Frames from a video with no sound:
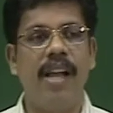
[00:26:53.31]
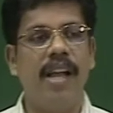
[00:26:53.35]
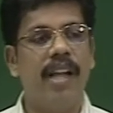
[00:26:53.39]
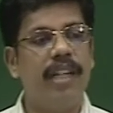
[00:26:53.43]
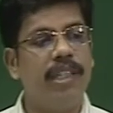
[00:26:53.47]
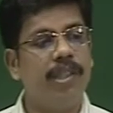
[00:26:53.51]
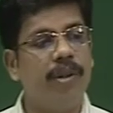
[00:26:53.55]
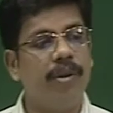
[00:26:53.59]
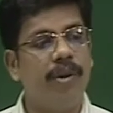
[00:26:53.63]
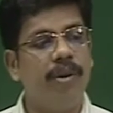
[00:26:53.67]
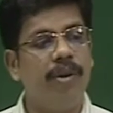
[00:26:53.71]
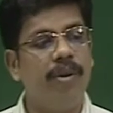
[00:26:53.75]

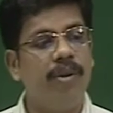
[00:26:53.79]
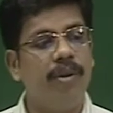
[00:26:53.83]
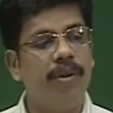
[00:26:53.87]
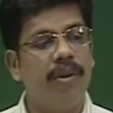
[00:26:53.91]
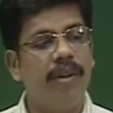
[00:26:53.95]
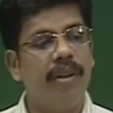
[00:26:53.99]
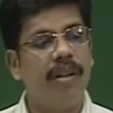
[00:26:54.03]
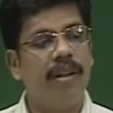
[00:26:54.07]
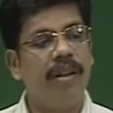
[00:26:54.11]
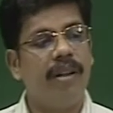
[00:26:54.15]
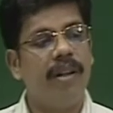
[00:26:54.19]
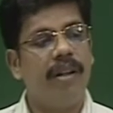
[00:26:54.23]
So
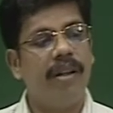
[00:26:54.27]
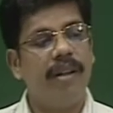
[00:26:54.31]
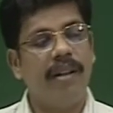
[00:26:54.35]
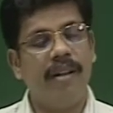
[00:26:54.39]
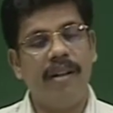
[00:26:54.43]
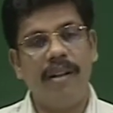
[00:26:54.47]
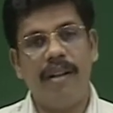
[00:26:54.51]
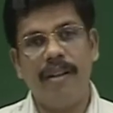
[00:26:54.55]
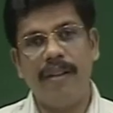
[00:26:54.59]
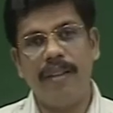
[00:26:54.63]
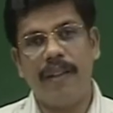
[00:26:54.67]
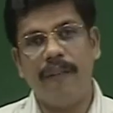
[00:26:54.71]

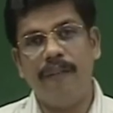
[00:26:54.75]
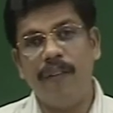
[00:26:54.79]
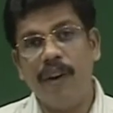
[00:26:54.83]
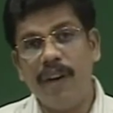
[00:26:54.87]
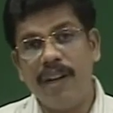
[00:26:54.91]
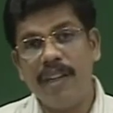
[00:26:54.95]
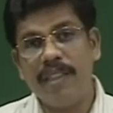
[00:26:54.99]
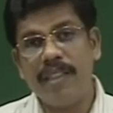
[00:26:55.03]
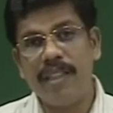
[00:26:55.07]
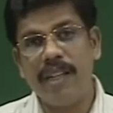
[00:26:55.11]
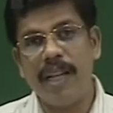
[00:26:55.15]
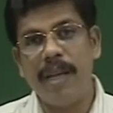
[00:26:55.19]
the
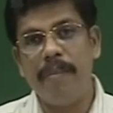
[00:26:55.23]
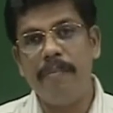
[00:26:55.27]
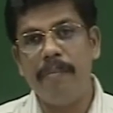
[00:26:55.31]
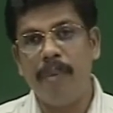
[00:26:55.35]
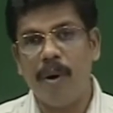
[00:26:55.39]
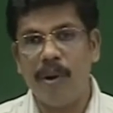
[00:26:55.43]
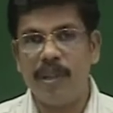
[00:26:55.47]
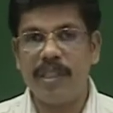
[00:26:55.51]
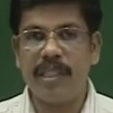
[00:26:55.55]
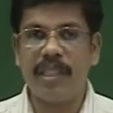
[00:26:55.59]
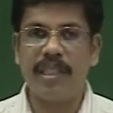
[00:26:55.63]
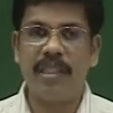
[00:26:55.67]
world
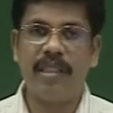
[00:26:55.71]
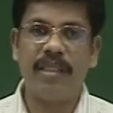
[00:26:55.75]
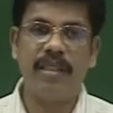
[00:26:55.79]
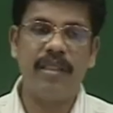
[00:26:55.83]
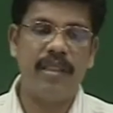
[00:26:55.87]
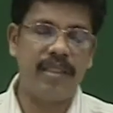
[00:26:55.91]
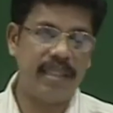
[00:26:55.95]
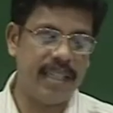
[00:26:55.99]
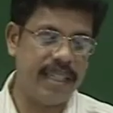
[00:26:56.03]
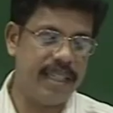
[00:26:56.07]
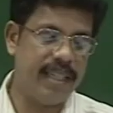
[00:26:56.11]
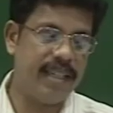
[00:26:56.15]
imposes
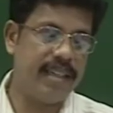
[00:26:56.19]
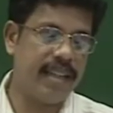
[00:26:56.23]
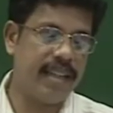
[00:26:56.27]
certain